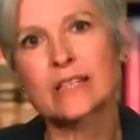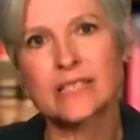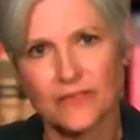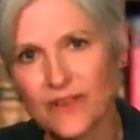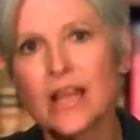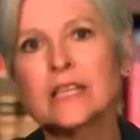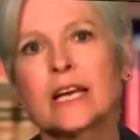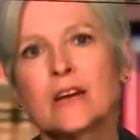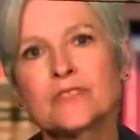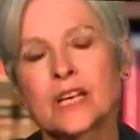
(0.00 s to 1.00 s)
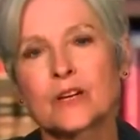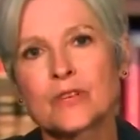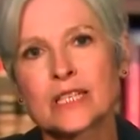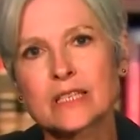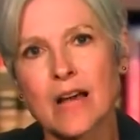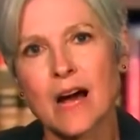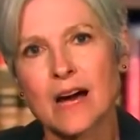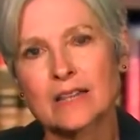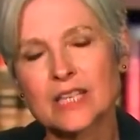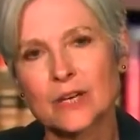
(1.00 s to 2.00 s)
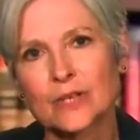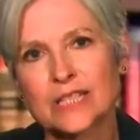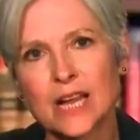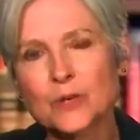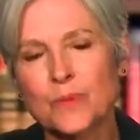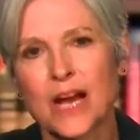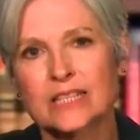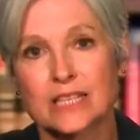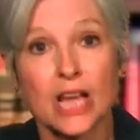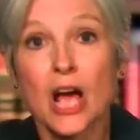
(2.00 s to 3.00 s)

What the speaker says: against the funding of terrorist enterprises.